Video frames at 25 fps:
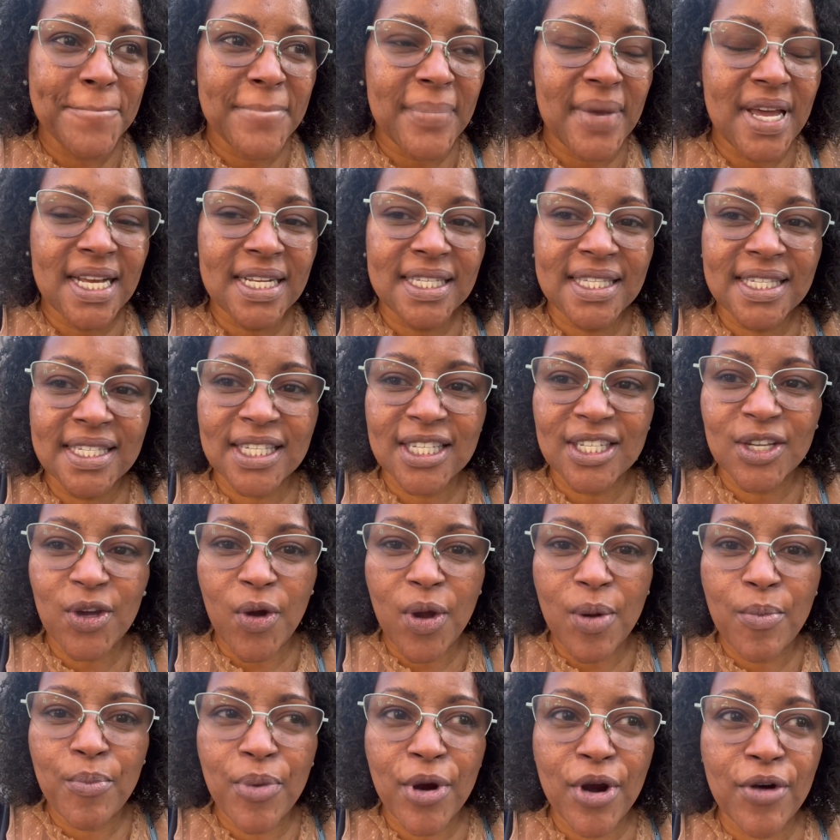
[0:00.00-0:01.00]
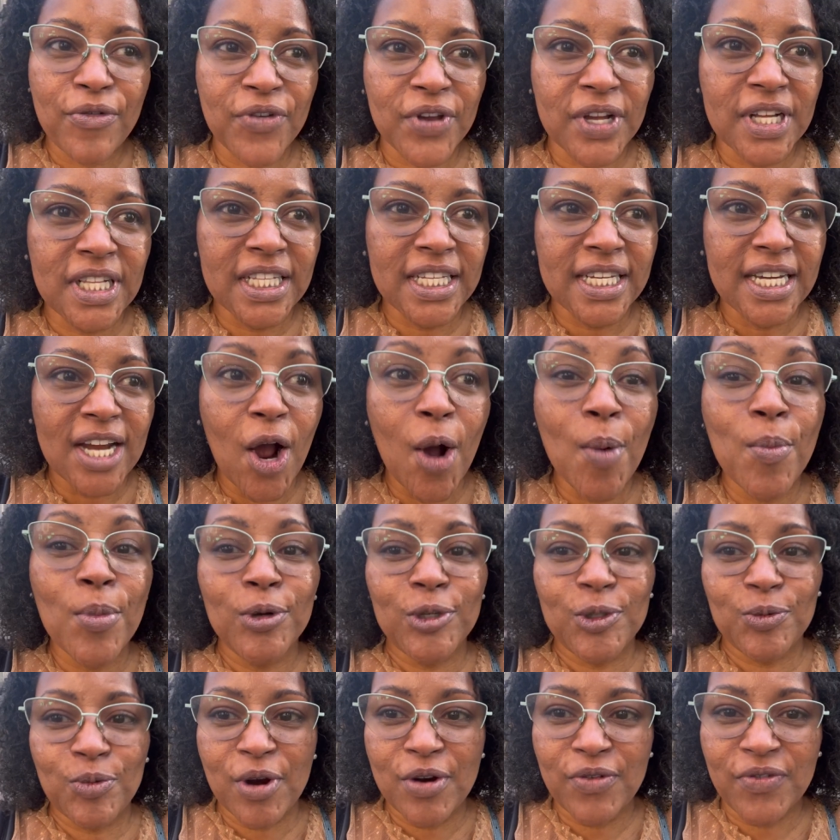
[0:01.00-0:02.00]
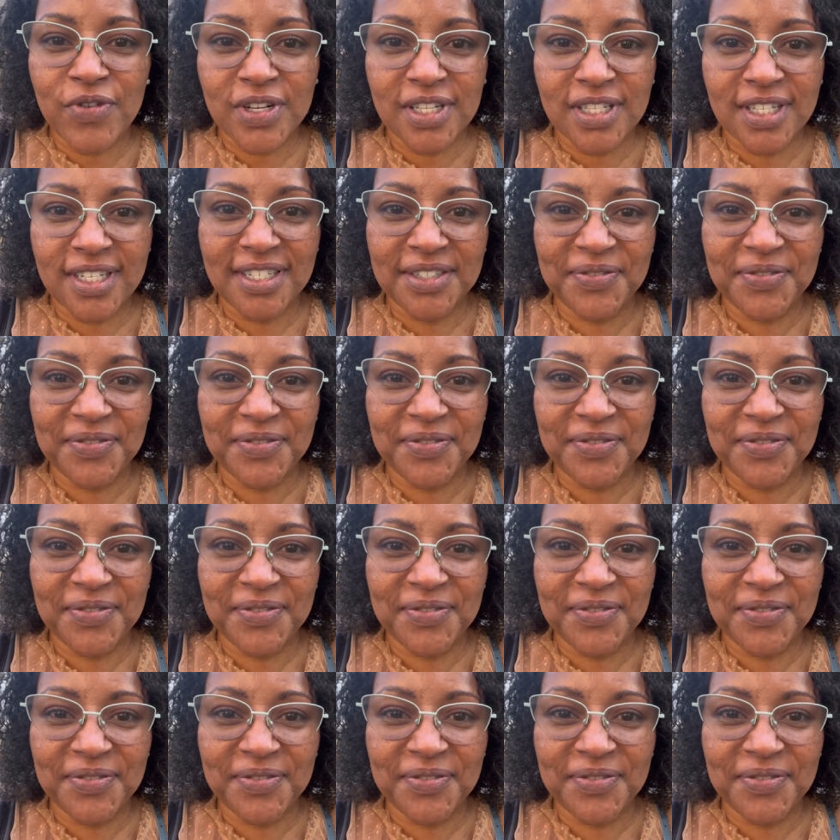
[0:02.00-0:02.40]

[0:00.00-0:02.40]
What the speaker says: It's going perfectly, almost perfectly.